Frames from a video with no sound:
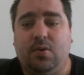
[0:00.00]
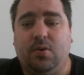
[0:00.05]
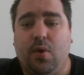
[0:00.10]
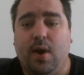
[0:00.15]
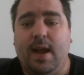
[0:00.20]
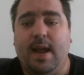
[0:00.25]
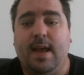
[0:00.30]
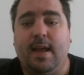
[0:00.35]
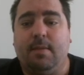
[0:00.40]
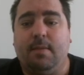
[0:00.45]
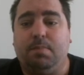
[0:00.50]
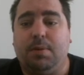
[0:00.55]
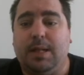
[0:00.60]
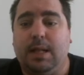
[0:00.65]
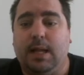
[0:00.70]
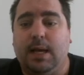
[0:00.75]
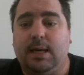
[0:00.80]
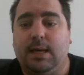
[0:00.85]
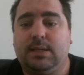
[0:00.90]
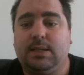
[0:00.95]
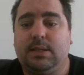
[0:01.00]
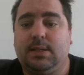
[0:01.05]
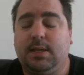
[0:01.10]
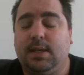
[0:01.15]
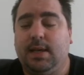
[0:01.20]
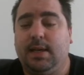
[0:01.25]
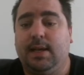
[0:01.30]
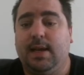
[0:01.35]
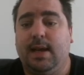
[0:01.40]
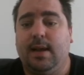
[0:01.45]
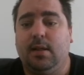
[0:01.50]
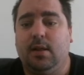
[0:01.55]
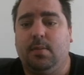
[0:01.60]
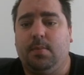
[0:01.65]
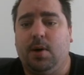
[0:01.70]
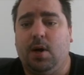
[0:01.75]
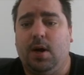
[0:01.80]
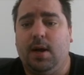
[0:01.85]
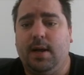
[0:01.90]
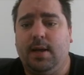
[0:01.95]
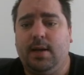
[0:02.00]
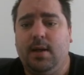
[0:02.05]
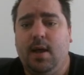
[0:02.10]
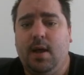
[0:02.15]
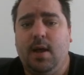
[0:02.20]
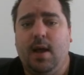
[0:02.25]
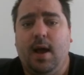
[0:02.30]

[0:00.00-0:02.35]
grand plus in LMI.